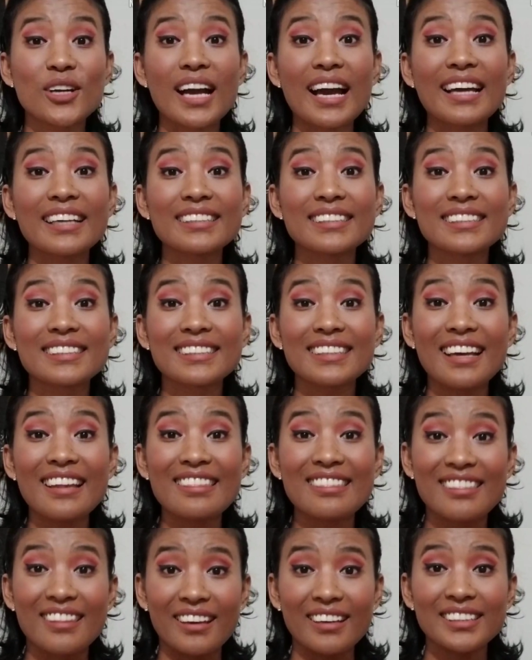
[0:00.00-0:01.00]
guys,
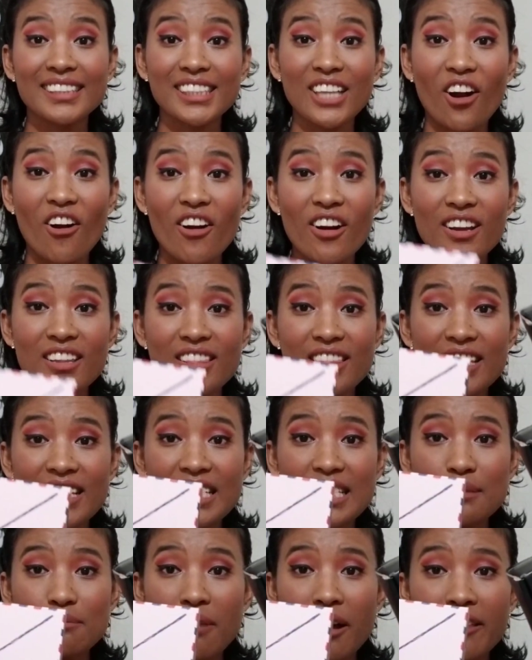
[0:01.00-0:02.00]
these are
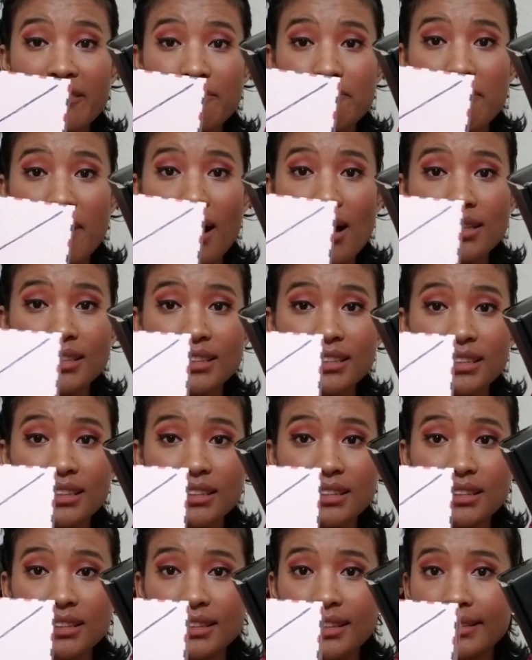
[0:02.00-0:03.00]
these month
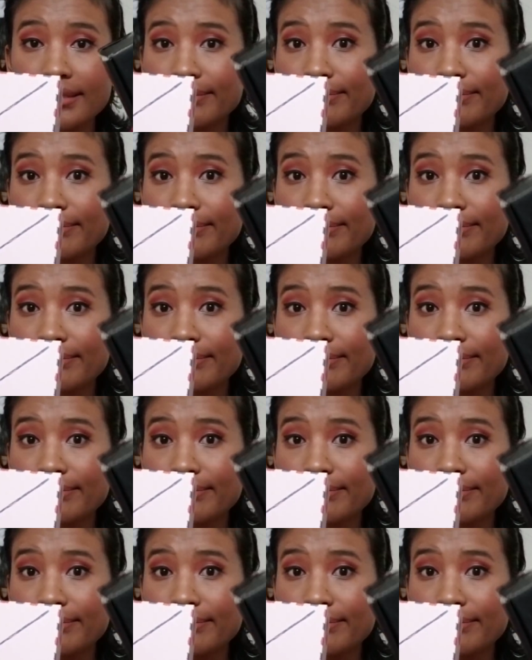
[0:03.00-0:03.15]
boxes.